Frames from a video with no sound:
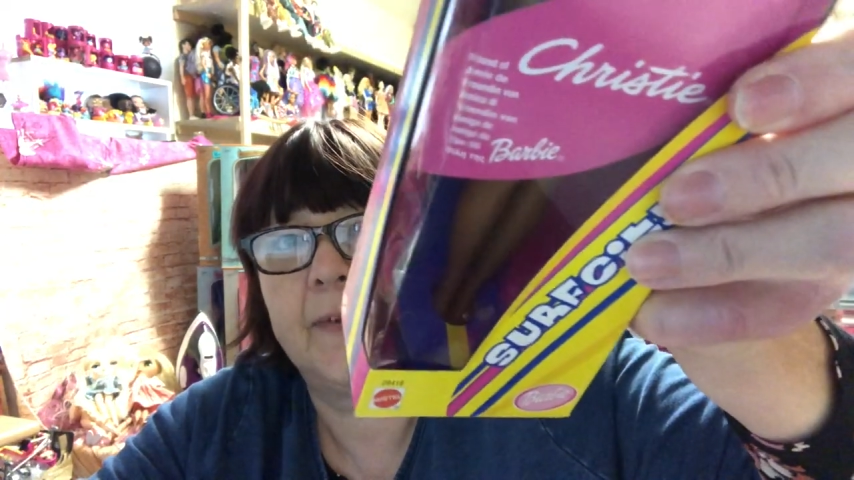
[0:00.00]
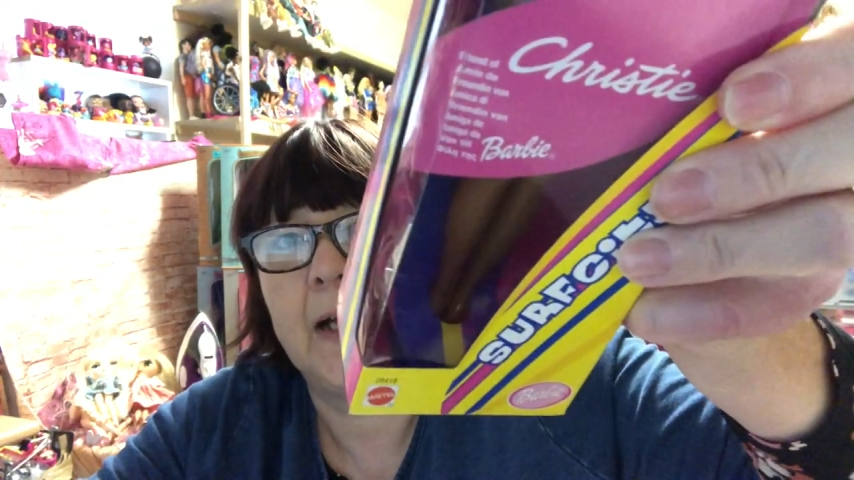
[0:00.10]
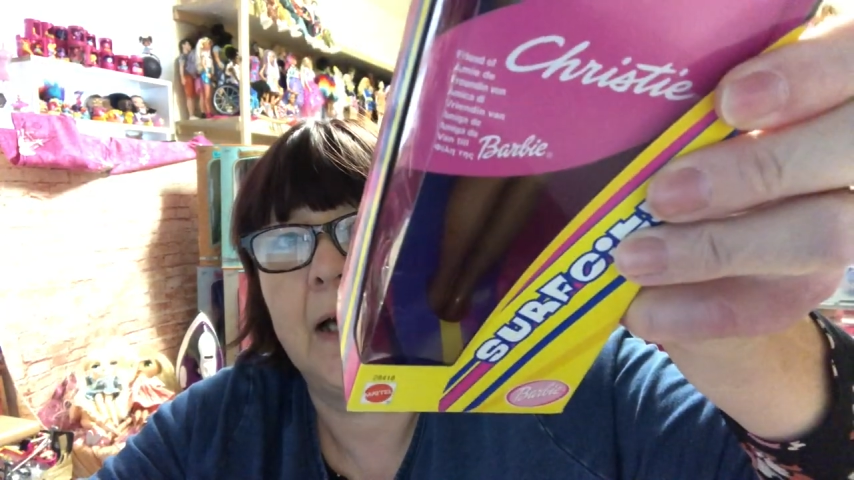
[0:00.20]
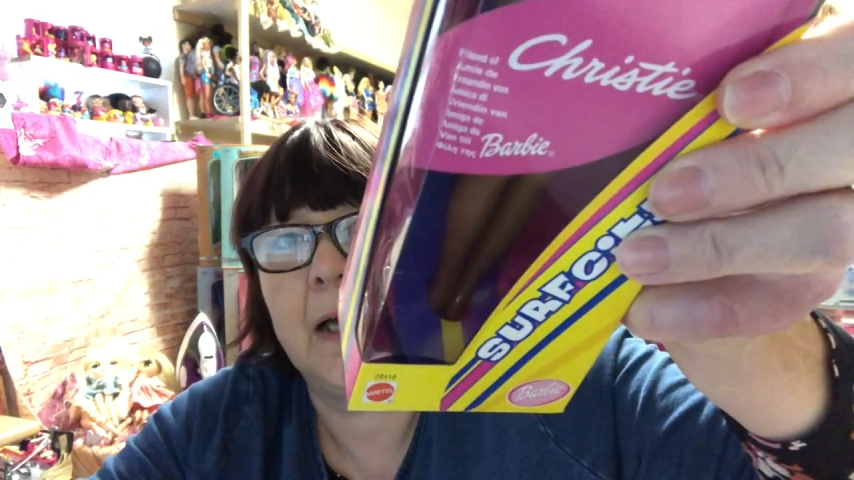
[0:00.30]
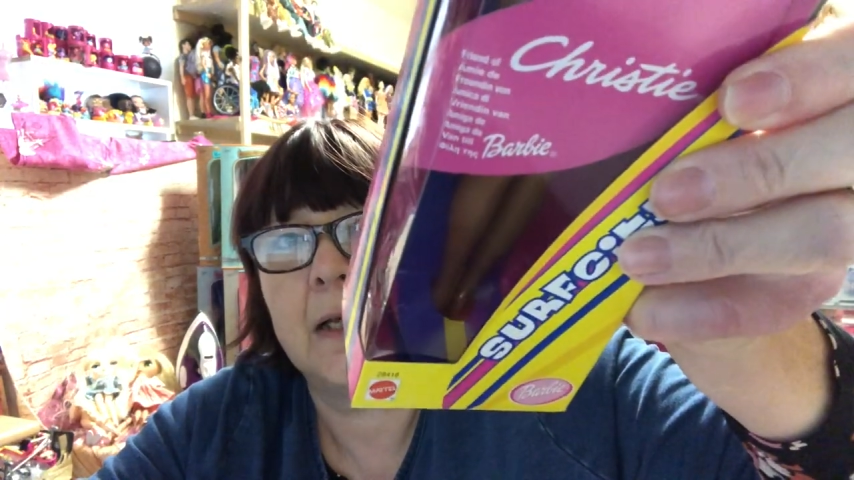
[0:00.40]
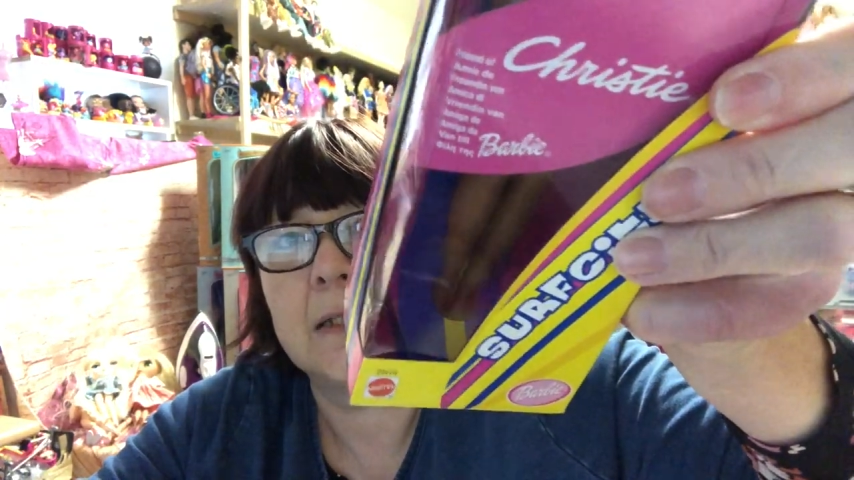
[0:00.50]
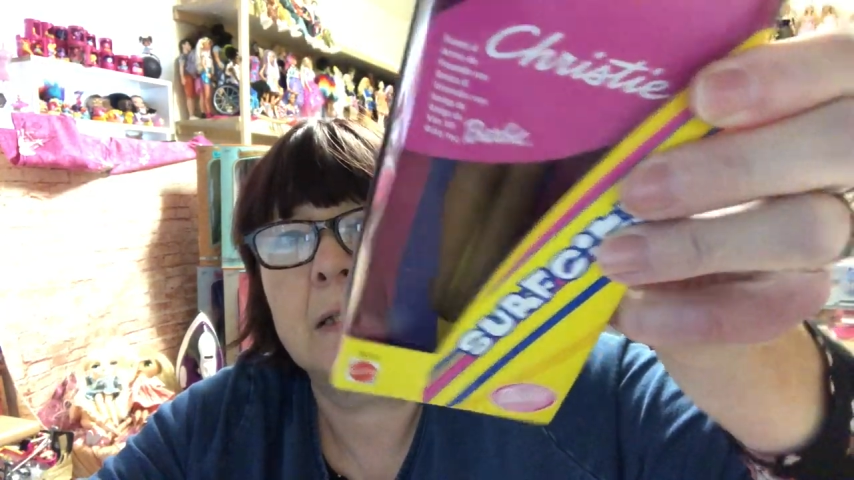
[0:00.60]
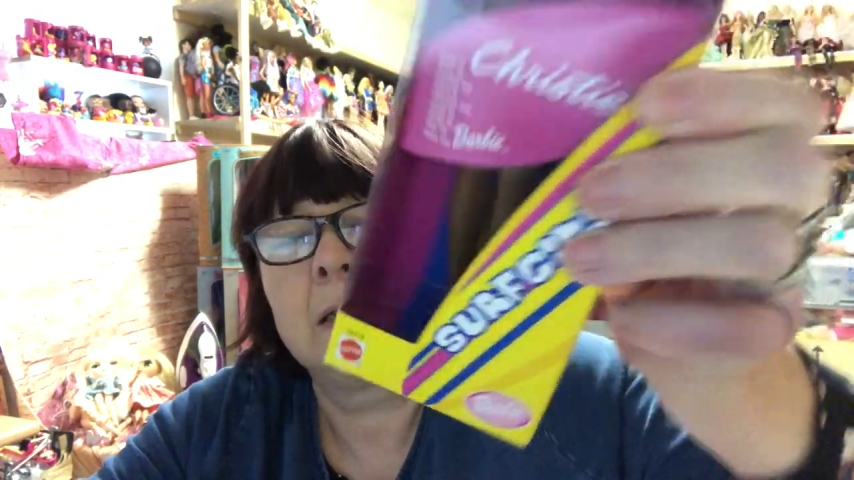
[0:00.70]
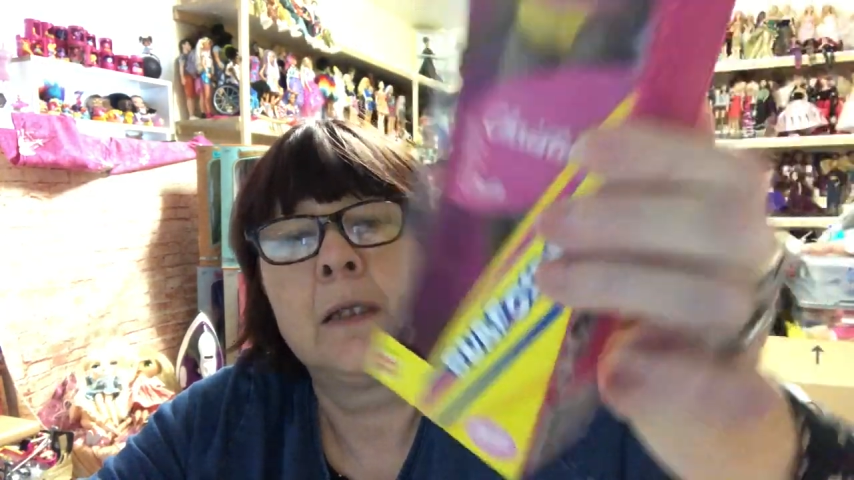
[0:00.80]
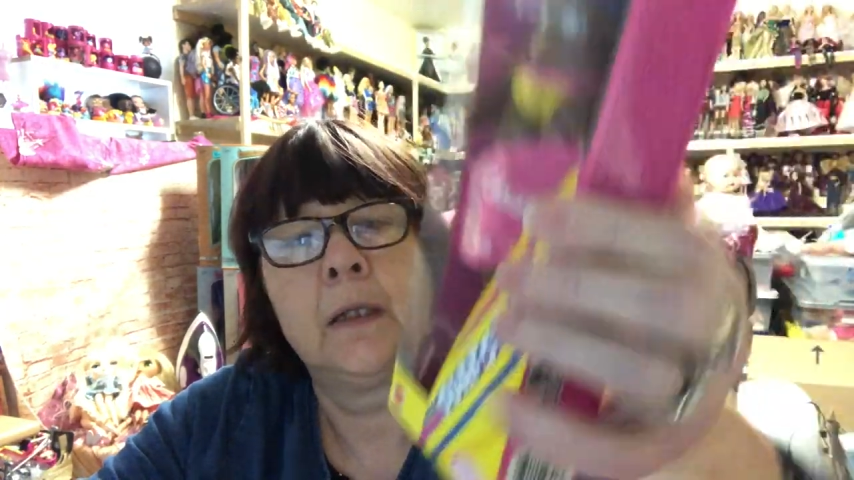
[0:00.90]
card
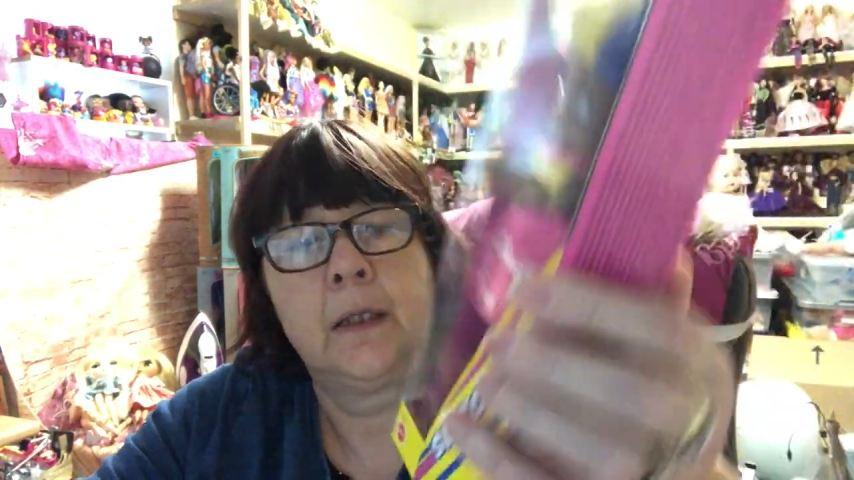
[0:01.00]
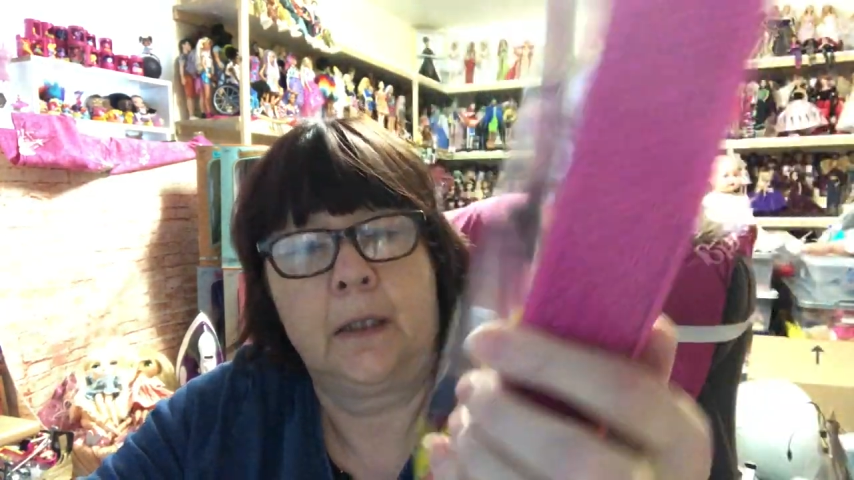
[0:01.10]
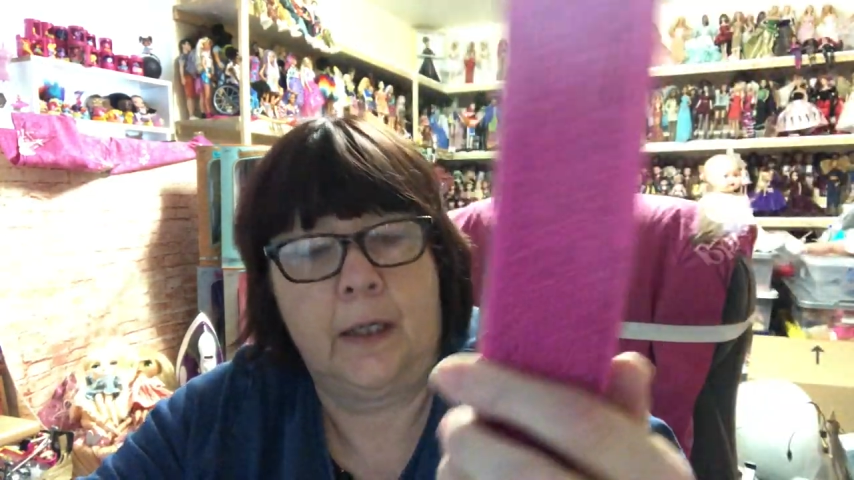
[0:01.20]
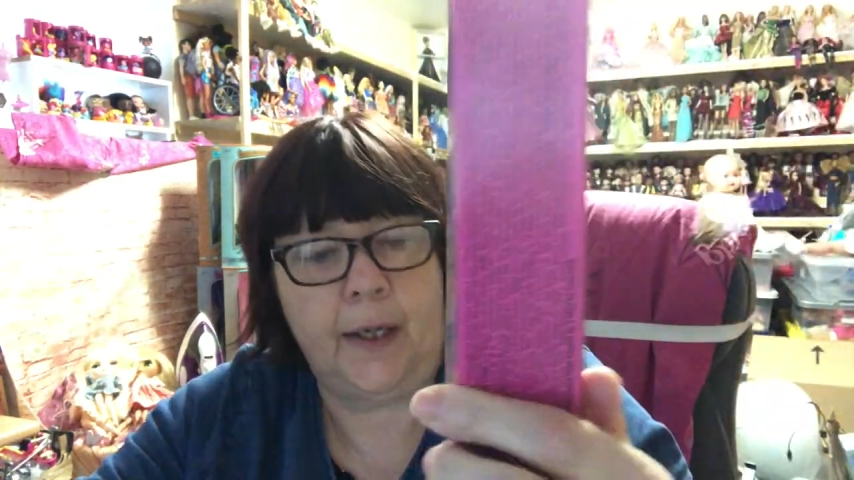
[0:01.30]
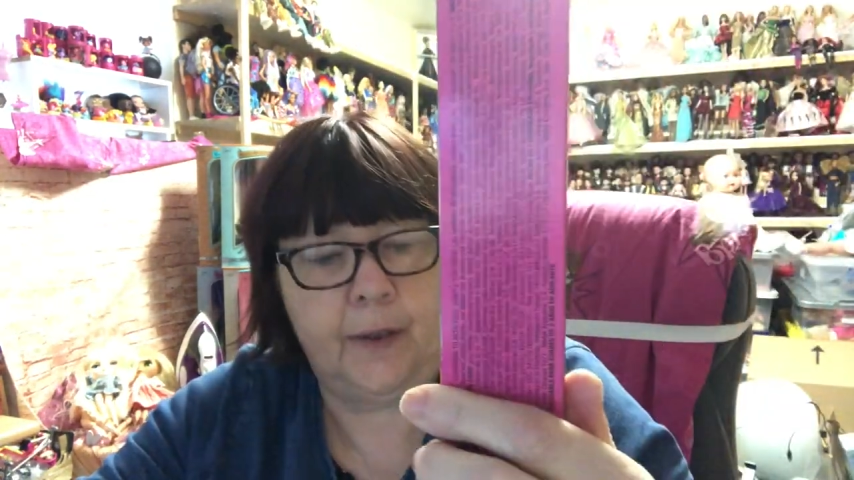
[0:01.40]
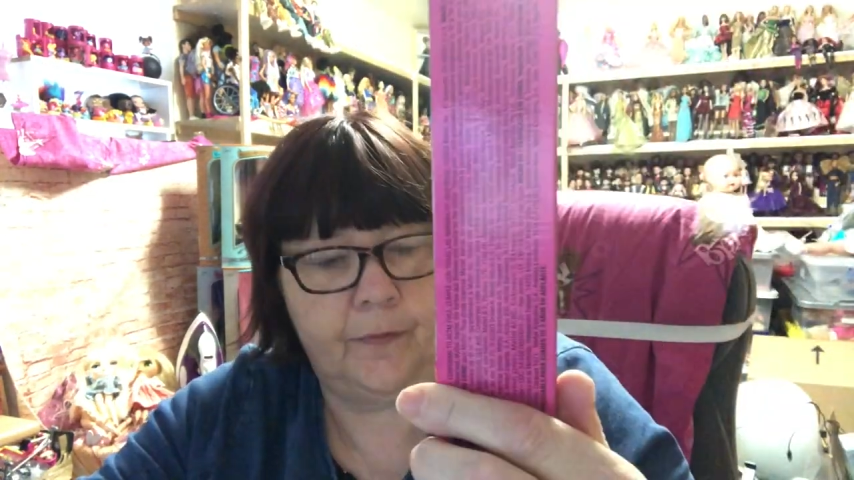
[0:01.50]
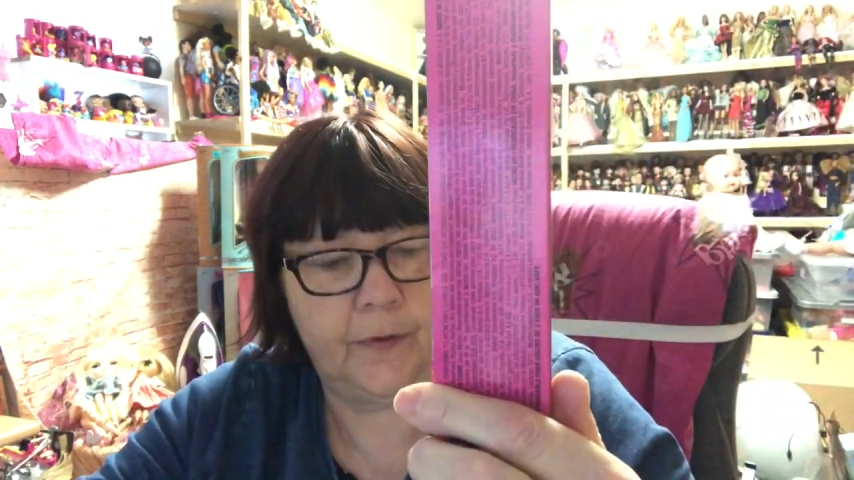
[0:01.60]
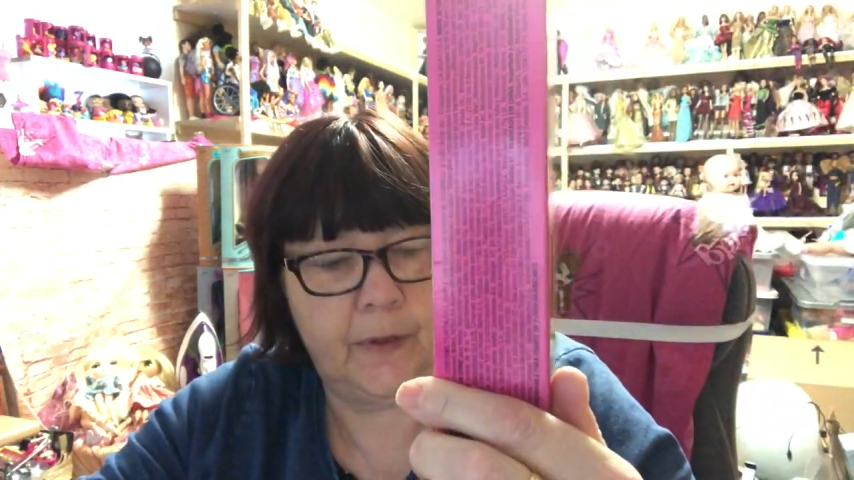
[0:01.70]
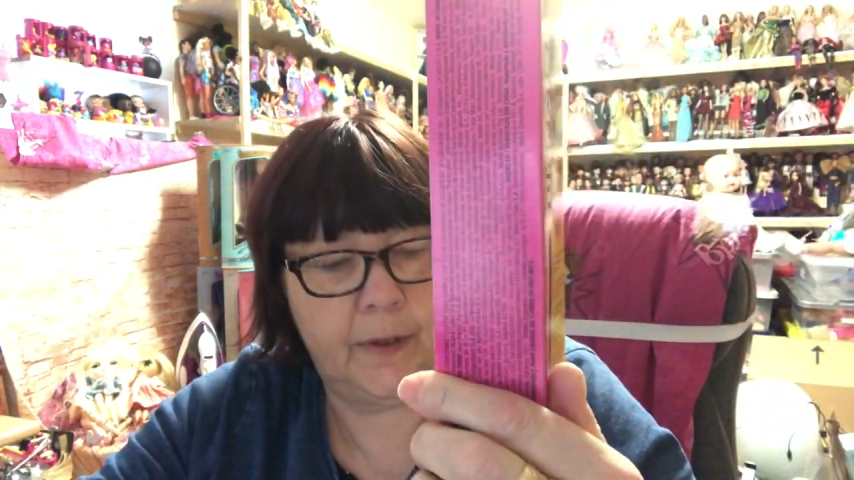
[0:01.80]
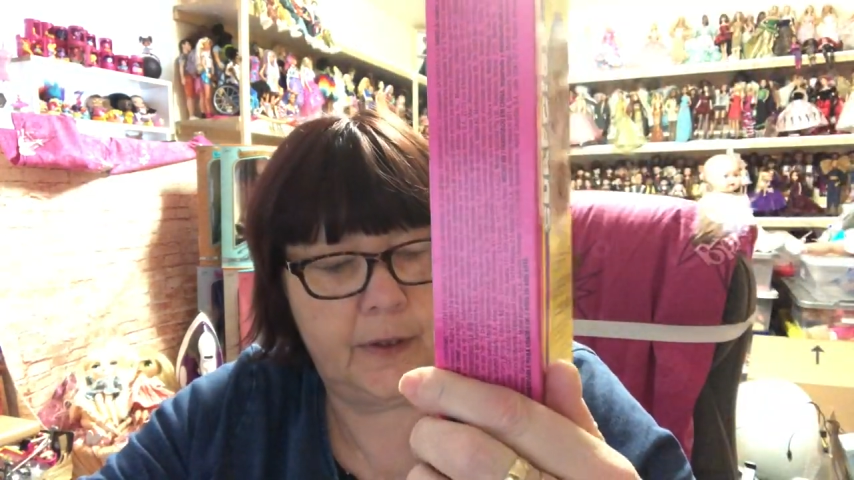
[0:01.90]

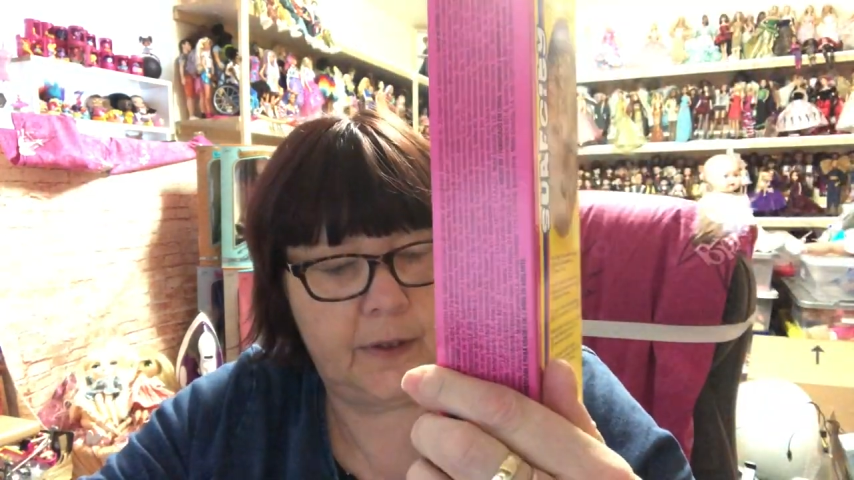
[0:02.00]
over her